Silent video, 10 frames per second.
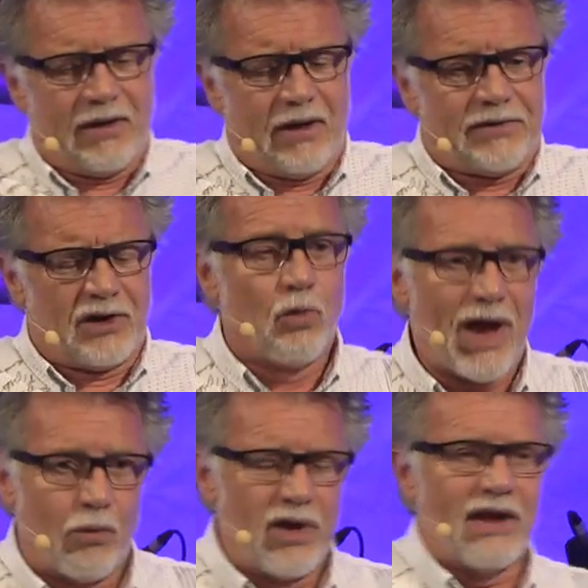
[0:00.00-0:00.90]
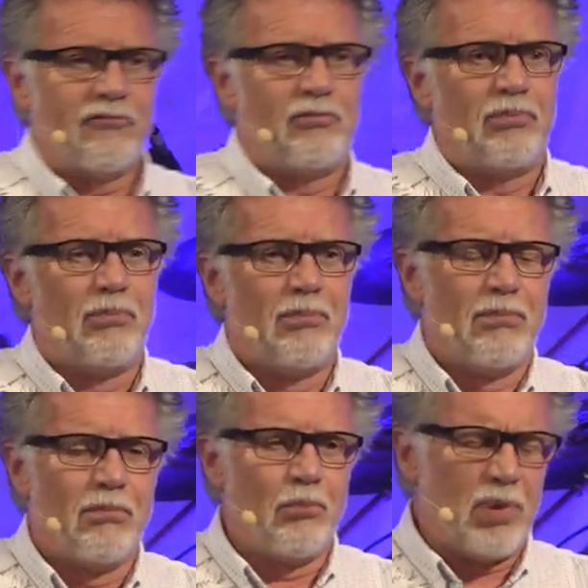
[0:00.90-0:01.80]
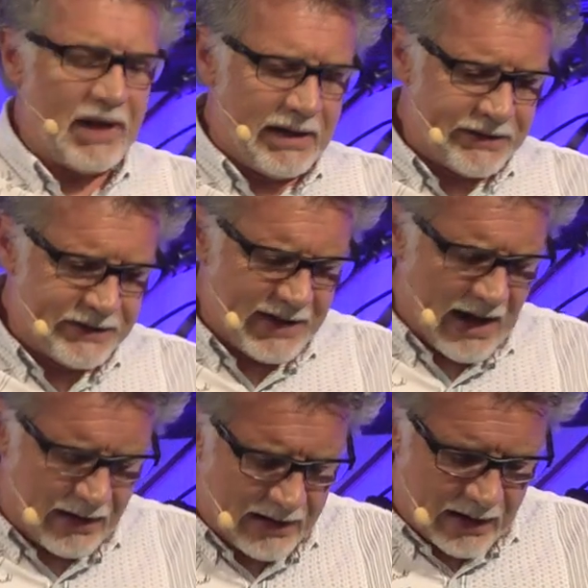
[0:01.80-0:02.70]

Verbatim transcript: than where we have been. Now, now